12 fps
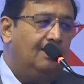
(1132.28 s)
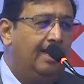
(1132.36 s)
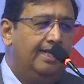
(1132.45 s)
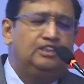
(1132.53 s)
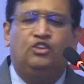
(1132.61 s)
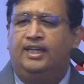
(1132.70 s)

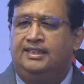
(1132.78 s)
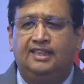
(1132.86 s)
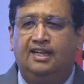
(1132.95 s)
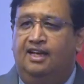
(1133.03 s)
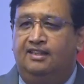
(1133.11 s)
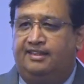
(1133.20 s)

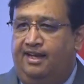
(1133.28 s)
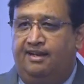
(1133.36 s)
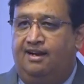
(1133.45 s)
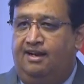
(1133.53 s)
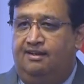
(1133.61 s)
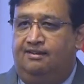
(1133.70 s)
education and healthcare
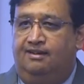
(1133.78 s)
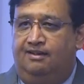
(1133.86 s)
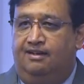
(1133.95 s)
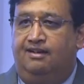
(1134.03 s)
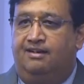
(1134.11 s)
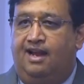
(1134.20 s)

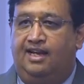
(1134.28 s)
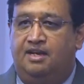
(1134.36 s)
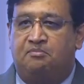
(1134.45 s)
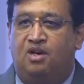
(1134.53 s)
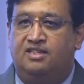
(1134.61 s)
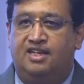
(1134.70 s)
are
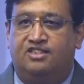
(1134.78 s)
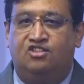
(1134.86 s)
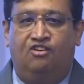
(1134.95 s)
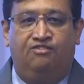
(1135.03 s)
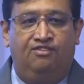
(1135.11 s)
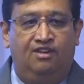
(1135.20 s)
darling projects
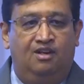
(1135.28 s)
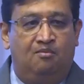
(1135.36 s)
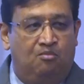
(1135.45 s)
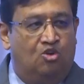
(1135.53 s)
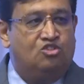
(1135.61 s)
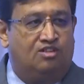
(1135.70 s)
of
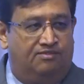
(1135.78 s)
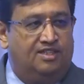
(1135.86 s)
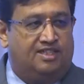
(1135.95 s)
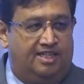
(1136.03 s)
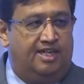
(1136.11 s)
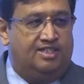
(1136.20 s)
most of the
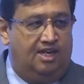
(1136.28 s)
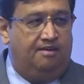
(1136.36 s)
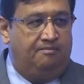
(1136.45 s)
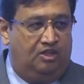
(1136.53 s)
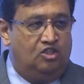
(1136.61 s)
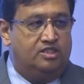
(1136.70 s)

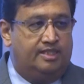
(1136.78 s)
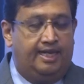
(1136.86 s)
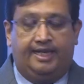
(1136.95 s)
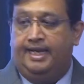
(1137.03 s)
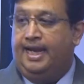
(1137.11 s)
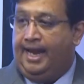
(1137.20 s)
CSR, because they
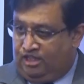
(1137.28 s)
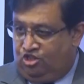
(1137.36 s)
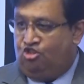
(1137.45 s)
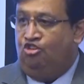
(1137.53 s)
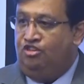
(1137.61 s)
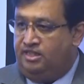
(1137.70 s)
can
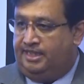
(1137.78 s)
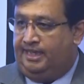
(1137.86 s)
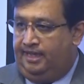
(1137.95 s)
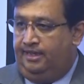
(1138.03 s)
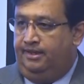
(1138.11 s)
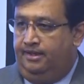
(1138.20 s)
actually
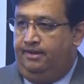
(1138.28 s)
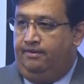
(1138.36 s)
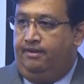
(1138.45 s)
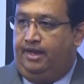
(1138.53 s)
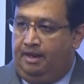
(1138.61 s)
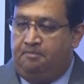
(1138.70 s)
see
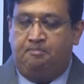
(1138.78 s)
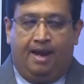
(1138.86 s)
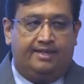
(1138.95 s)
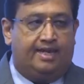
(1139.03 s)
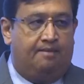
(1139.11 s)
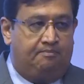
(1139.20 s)

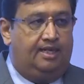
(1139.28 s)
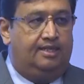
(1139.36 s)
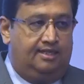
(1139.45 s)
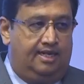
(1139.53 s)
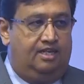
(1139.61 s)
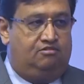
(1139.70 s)
impact happening at
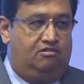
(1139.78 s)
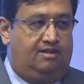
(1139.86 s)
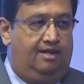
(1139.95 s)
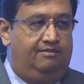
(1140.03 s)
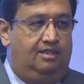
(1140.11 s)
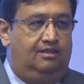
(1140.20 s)
the grassroots
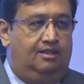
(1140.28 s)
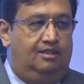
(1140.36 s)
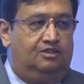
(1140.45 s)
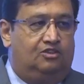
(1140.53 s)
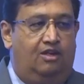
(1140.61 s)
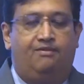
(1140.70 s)
level.
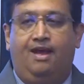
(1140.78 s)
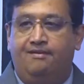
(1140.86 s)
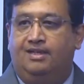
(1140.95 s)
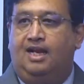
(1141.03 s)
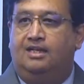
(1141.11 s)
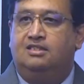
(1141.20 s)
So if I
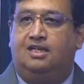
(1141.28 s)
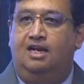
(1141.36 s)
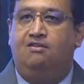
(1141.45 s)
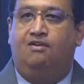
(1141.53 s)
have an unskilled